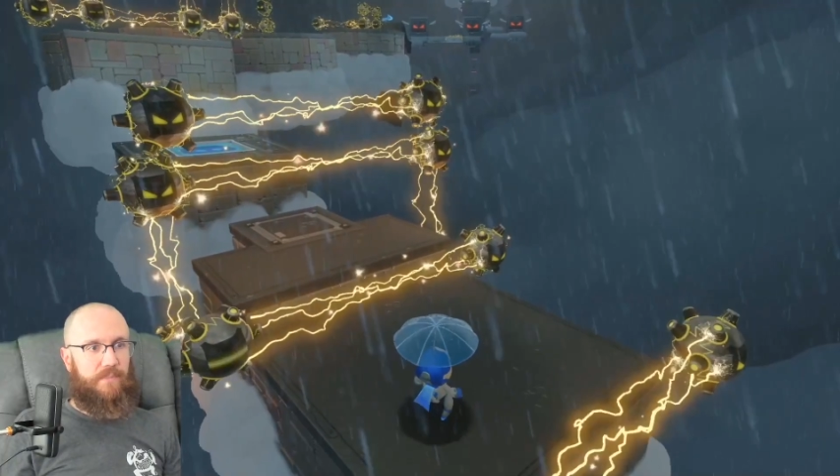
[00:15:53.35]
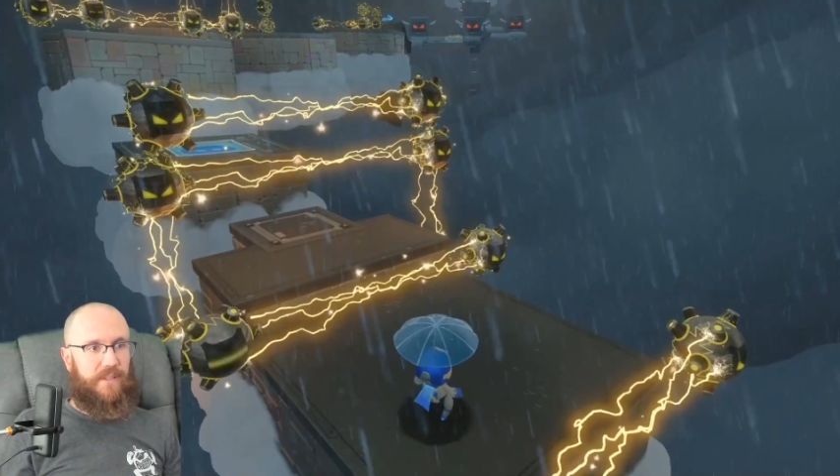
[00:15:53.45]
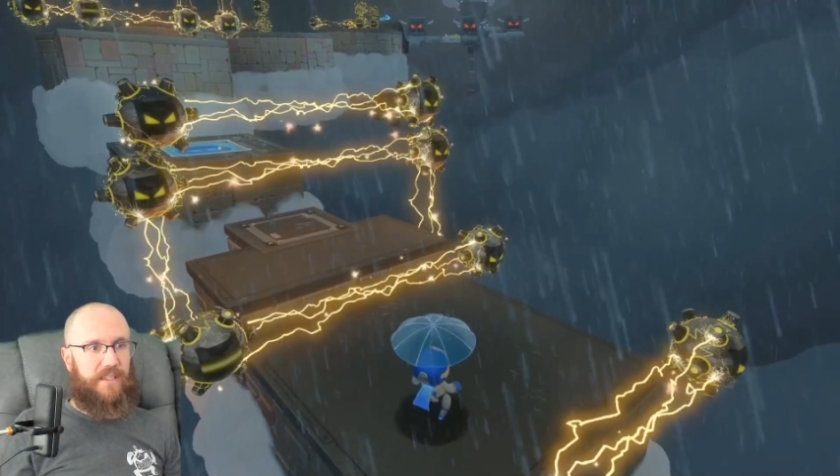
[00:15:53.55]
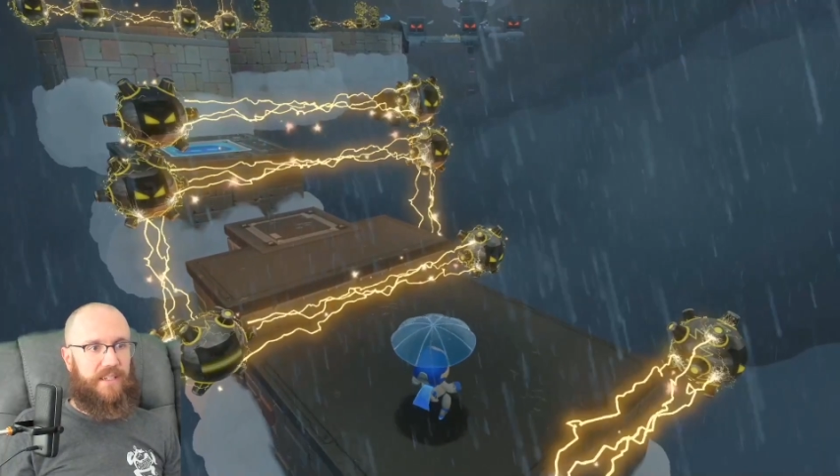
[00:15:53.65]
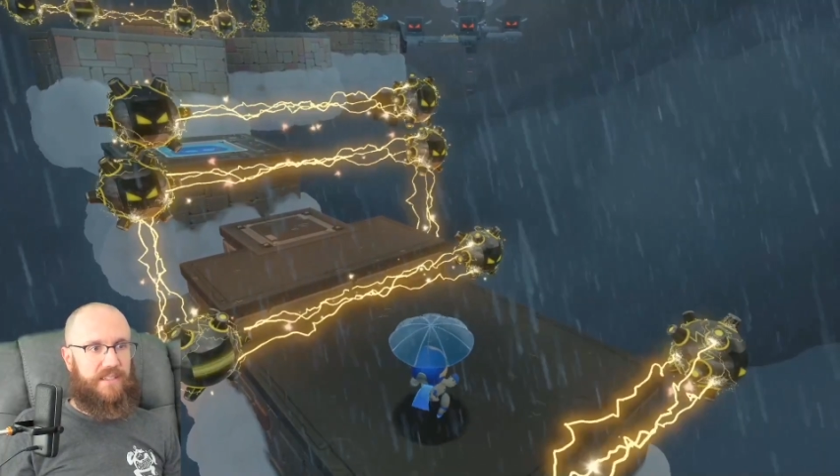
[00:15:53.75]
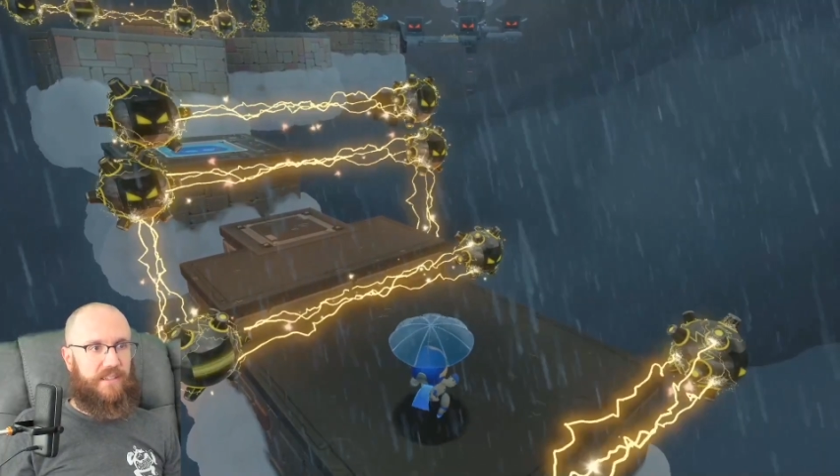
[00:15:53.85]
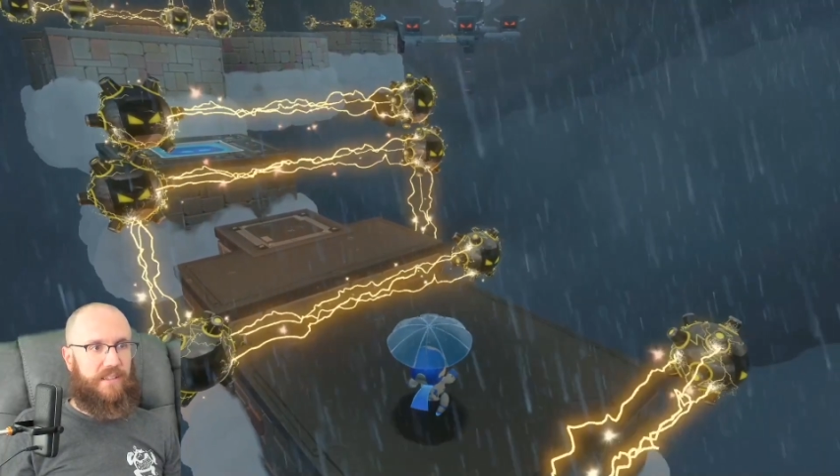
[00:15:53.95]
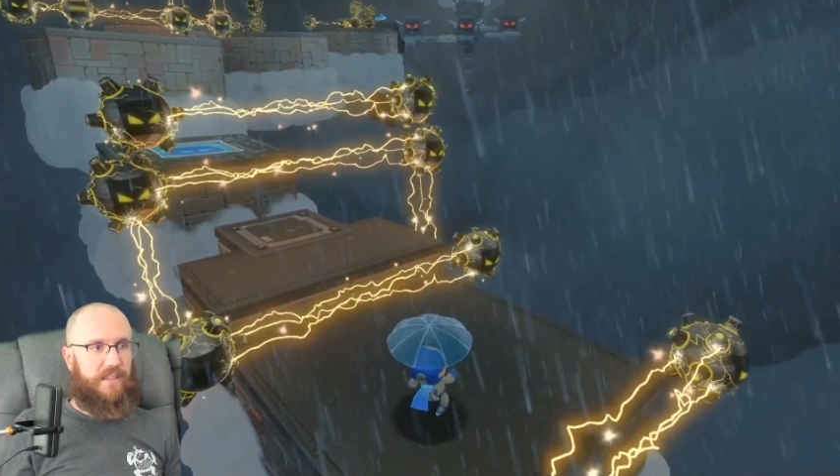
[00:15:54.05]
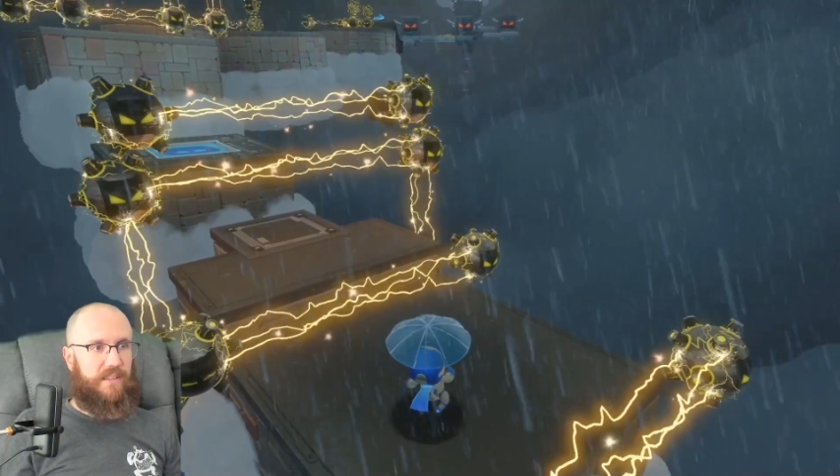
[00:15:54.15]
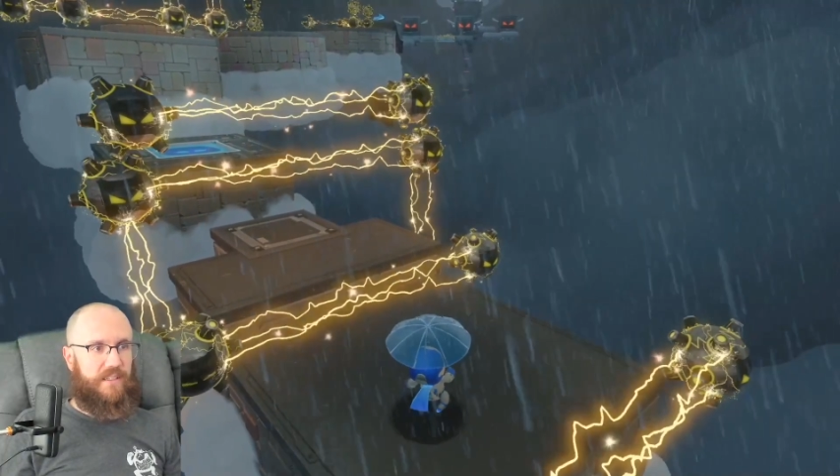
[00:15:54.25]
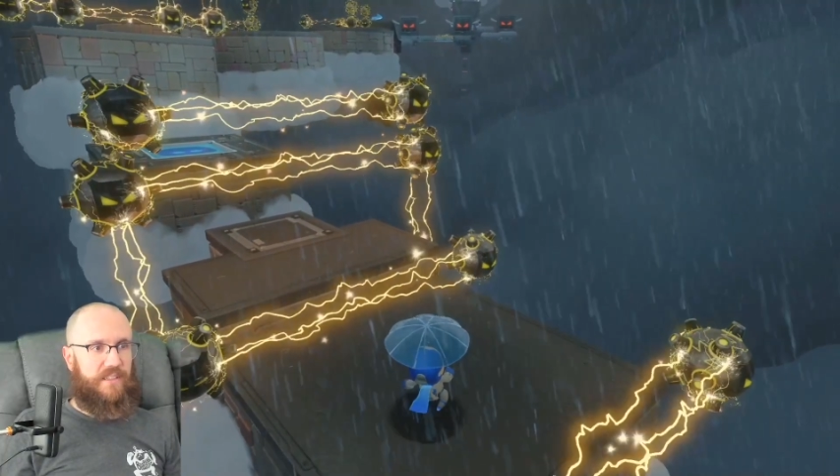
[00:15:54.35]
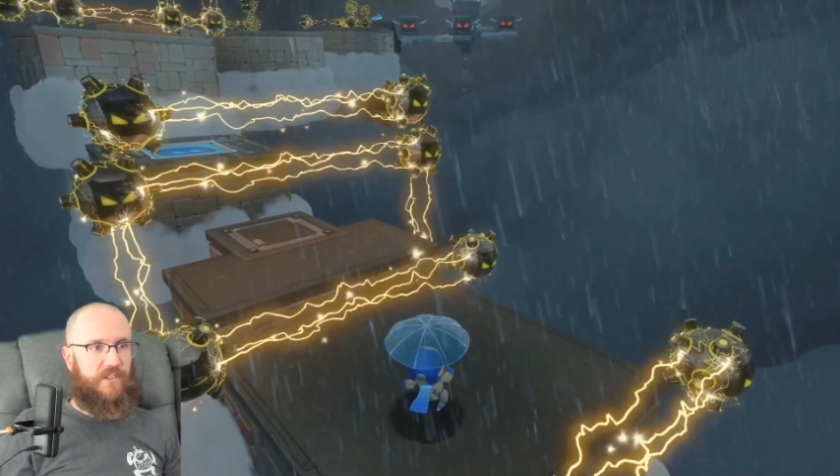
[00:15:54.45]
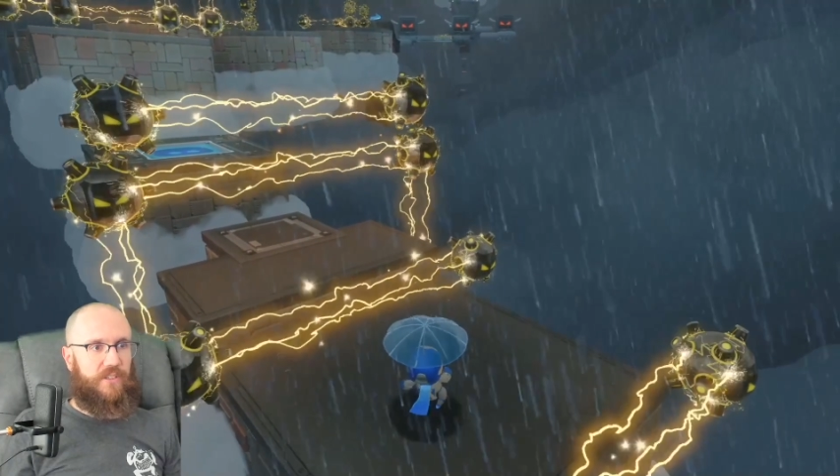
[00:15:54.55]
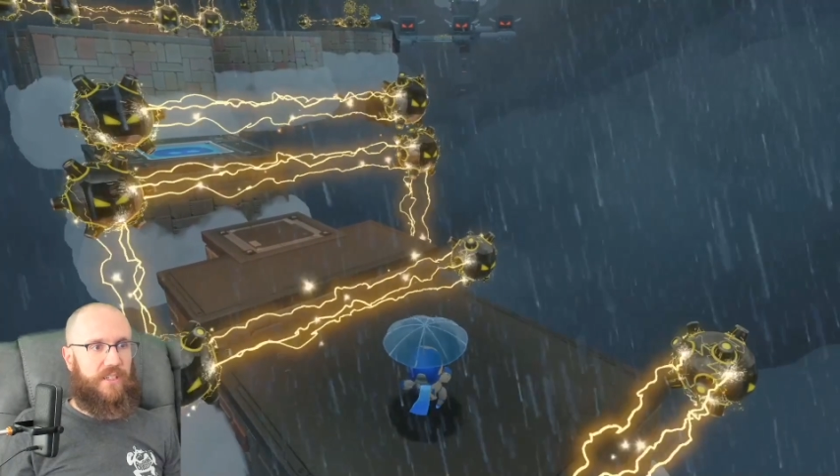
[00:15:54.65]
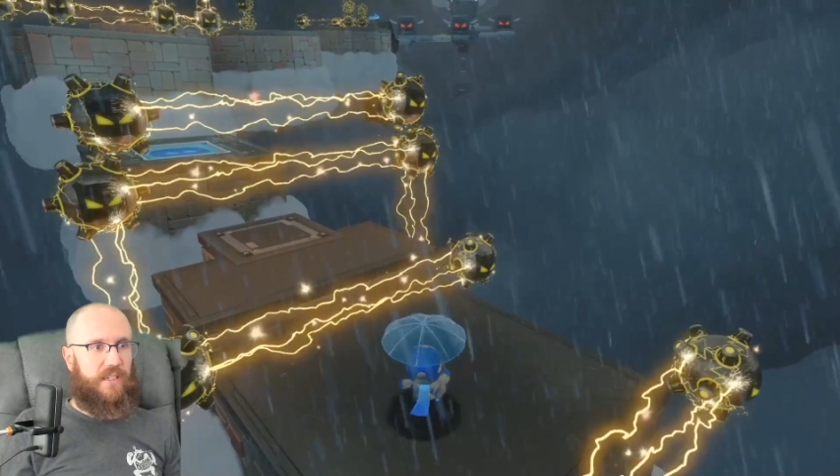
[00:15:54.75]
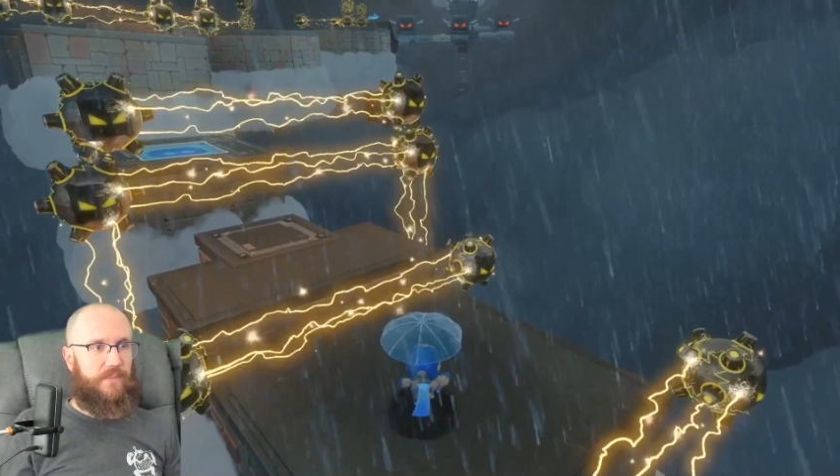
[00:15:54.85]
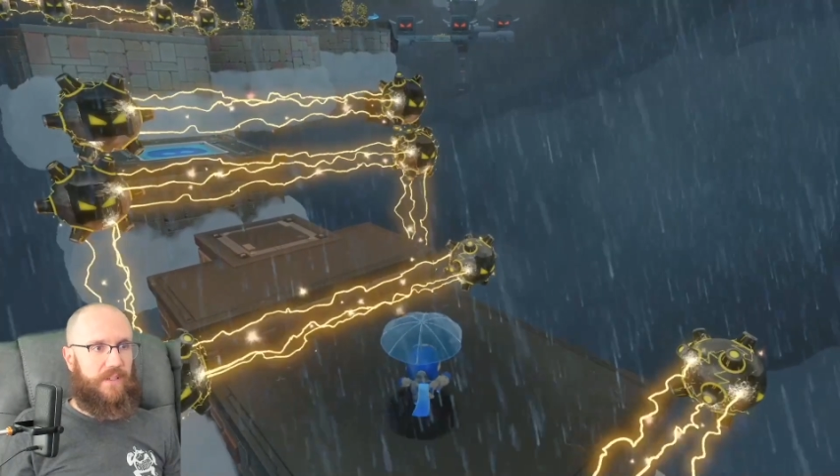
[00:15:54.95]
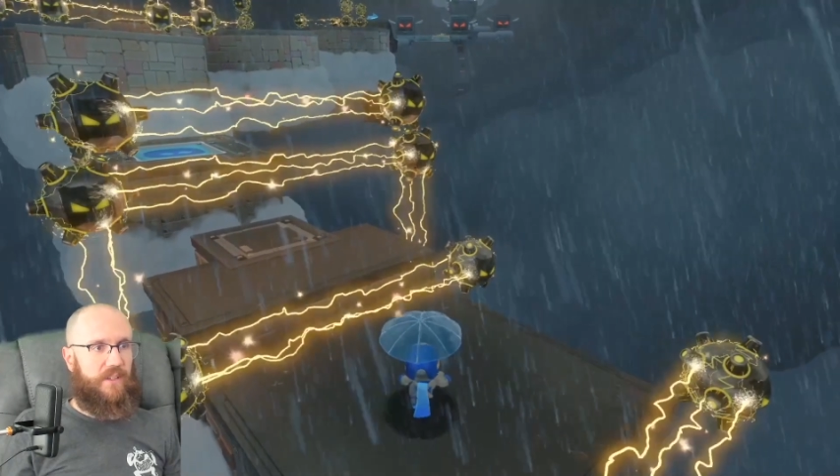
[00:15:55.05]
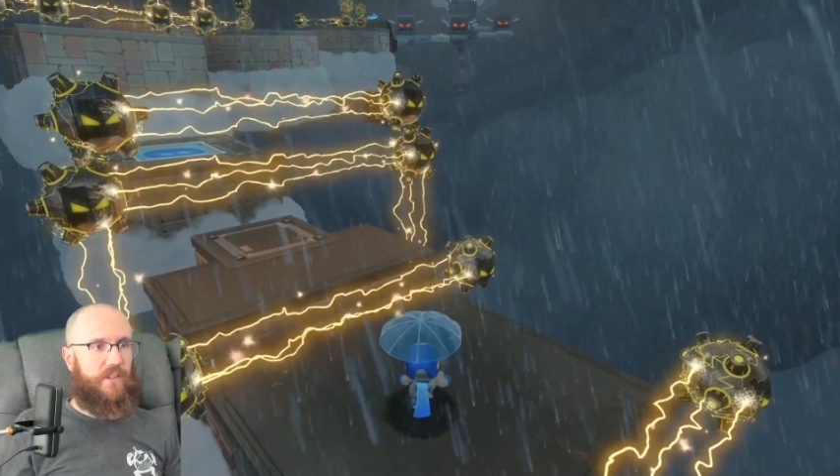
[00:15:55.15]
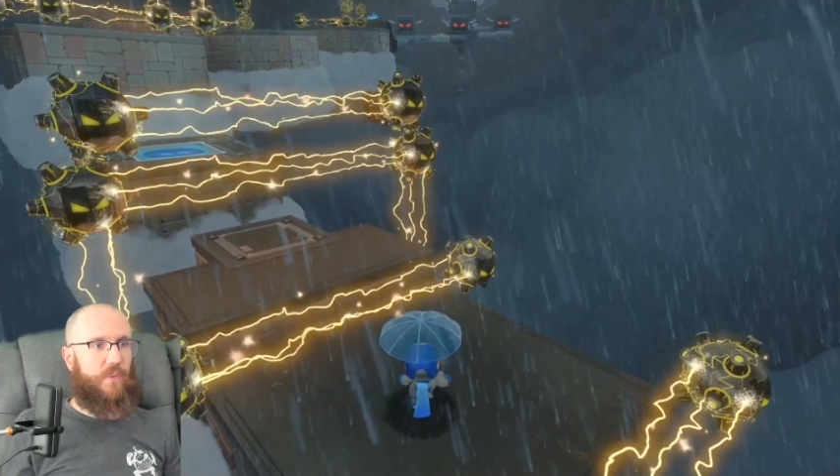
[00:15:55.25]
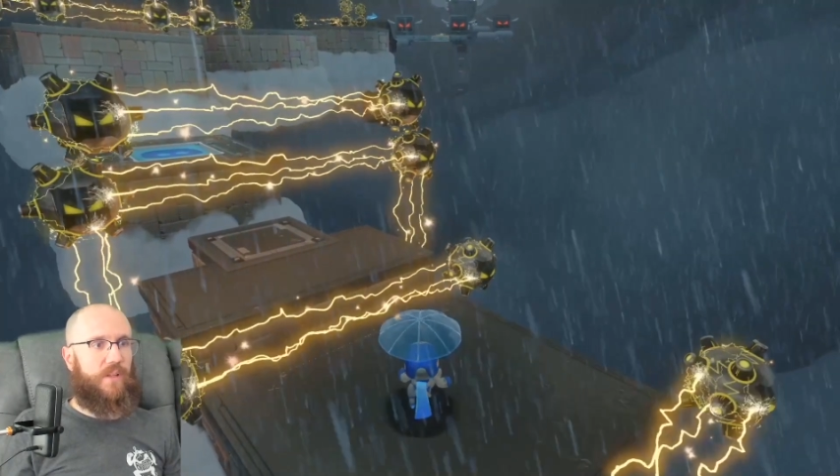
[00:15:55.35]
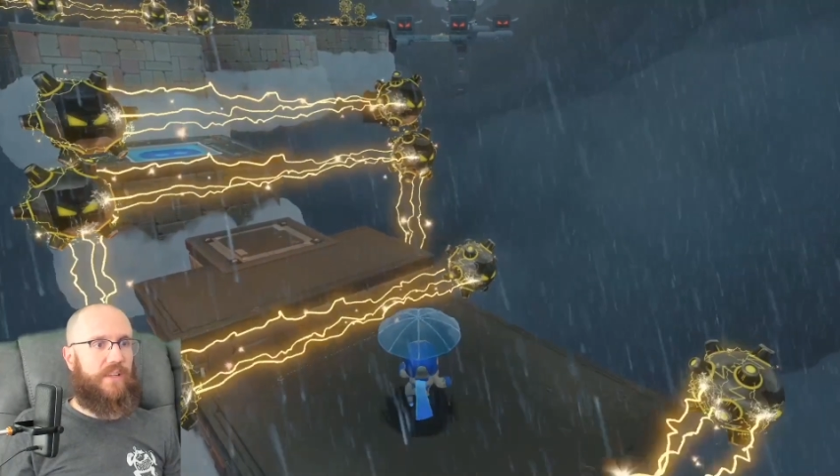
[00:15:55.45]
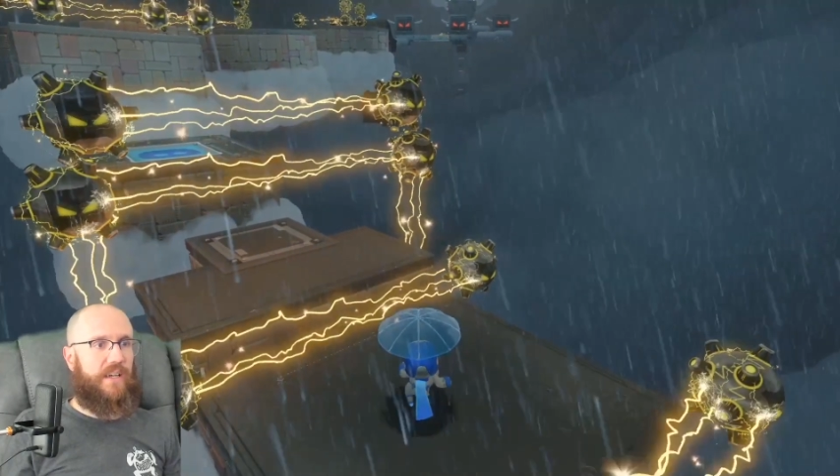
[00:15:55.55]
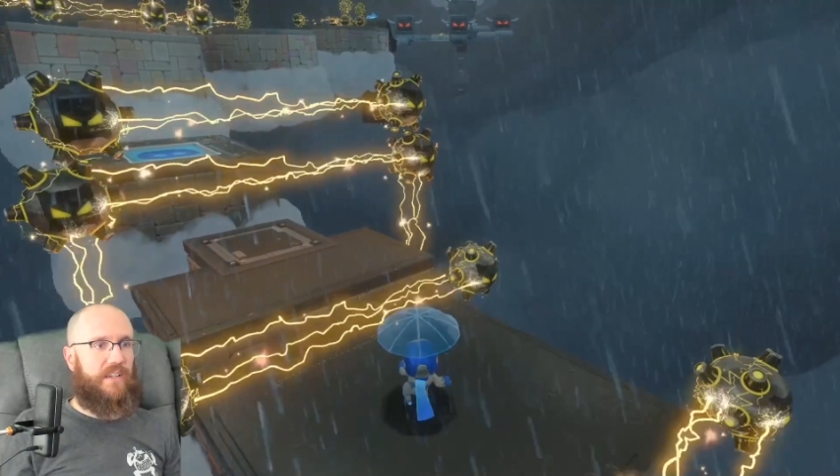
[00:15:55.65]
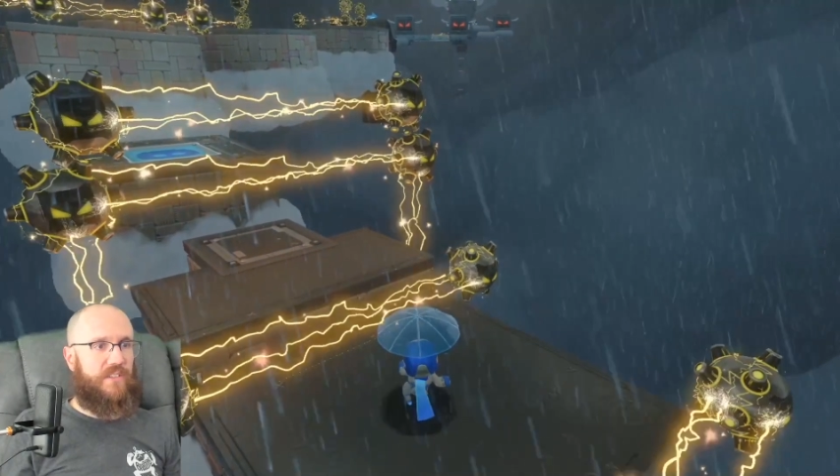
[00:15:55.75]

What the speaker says: but that's gonna extend your time. You don't want that.